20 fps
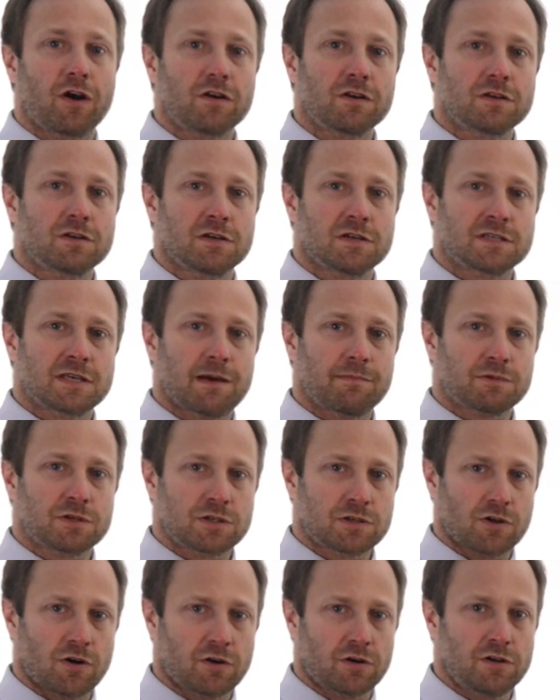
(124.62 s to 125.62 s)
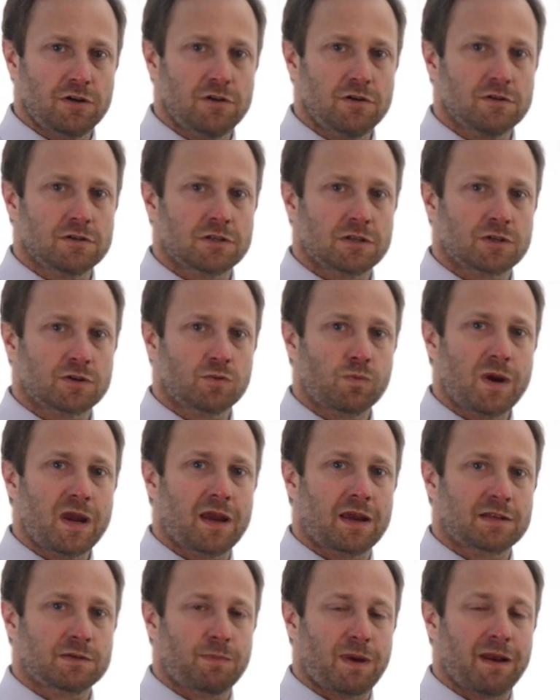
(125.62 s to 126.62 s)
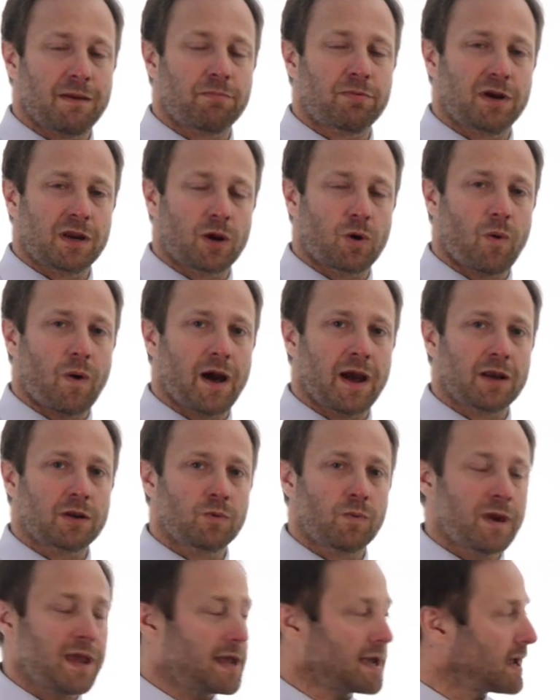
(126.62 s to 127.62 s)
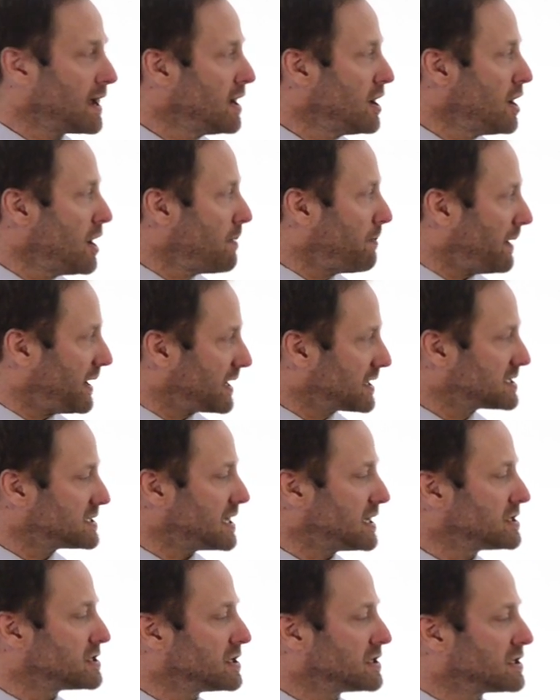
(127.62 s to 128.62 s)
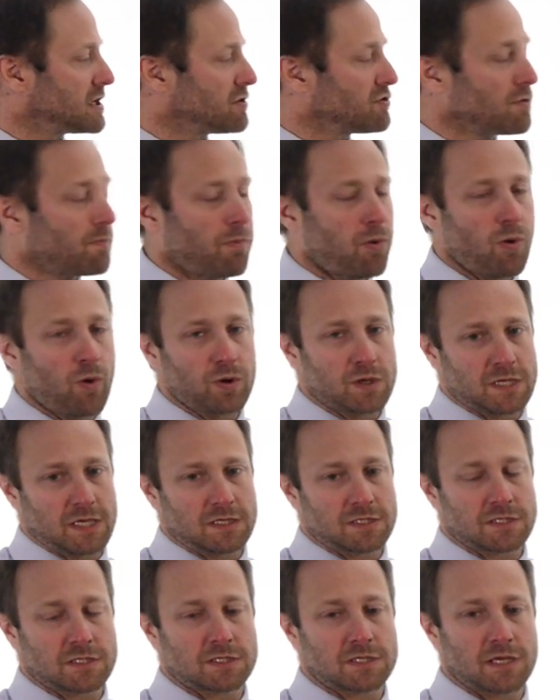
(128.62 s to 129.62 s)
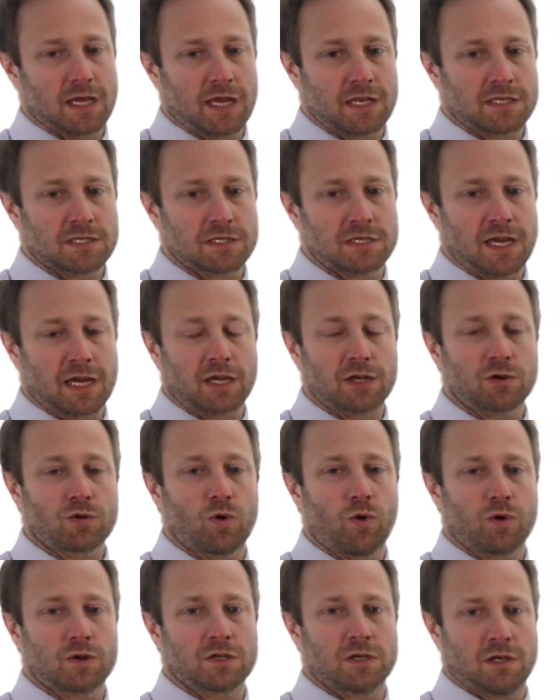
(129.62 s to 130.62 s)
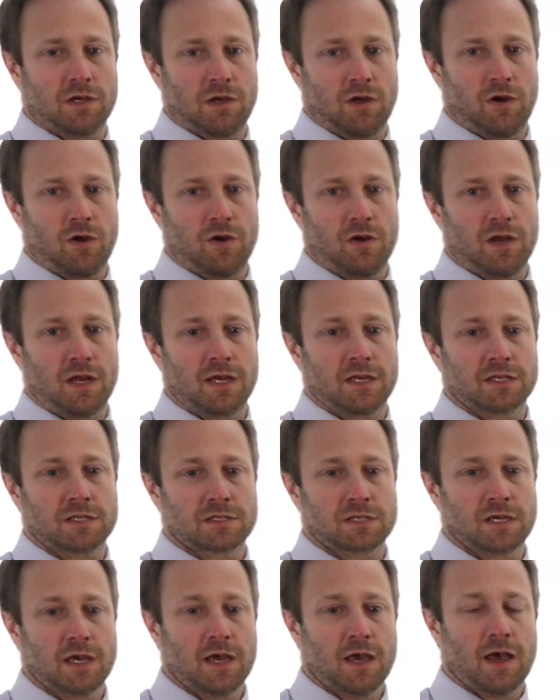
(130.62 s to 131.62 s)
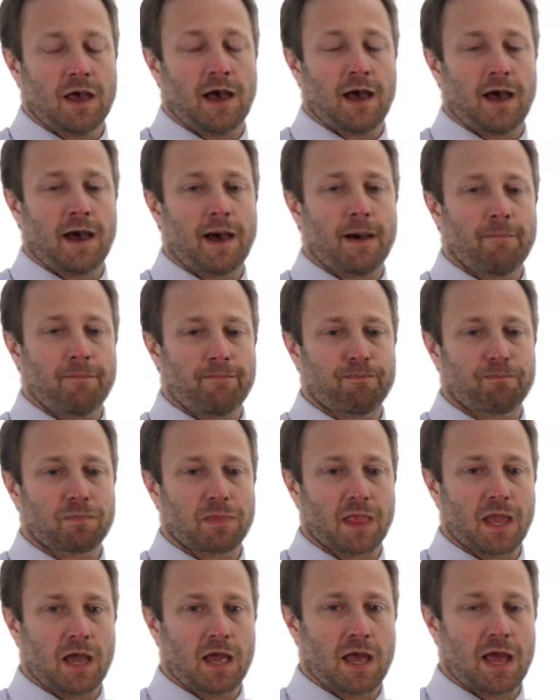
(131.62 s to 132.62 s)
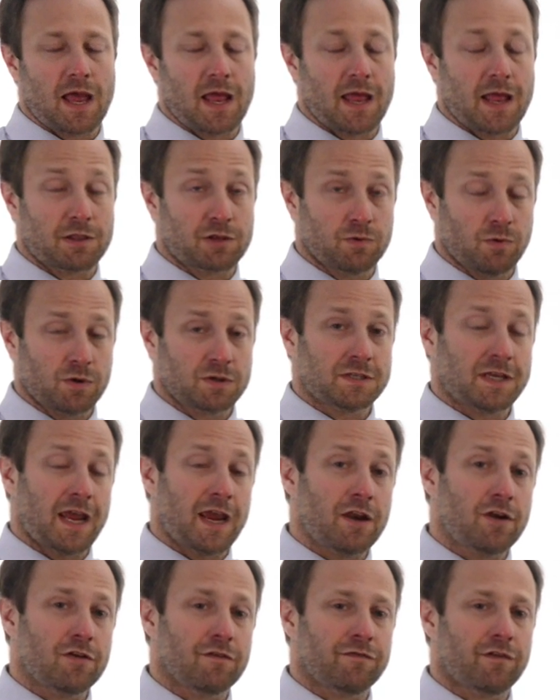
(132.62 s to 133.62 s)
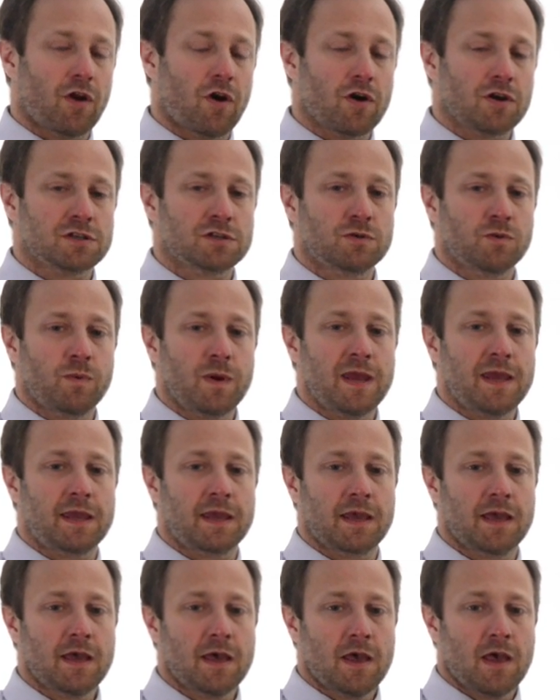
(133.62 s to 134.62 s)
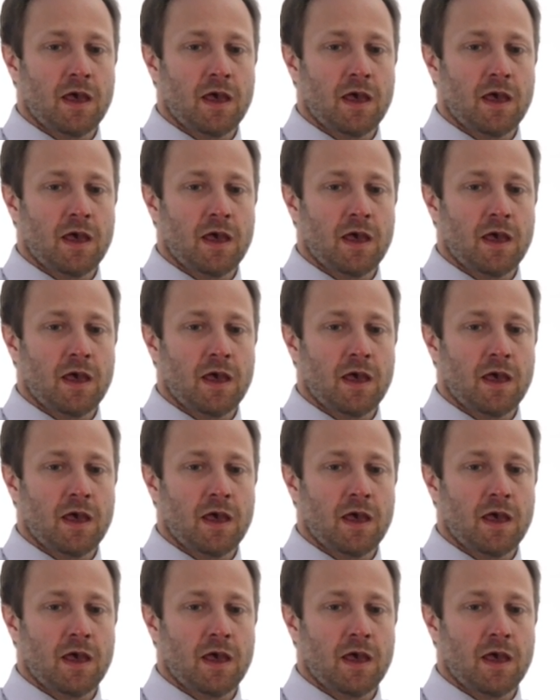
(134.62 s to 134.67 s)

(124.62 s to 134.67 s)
on to some stock news this week, it's been a pretty quiet week, but Accenture did report its second quarter earnings towards the end of last week.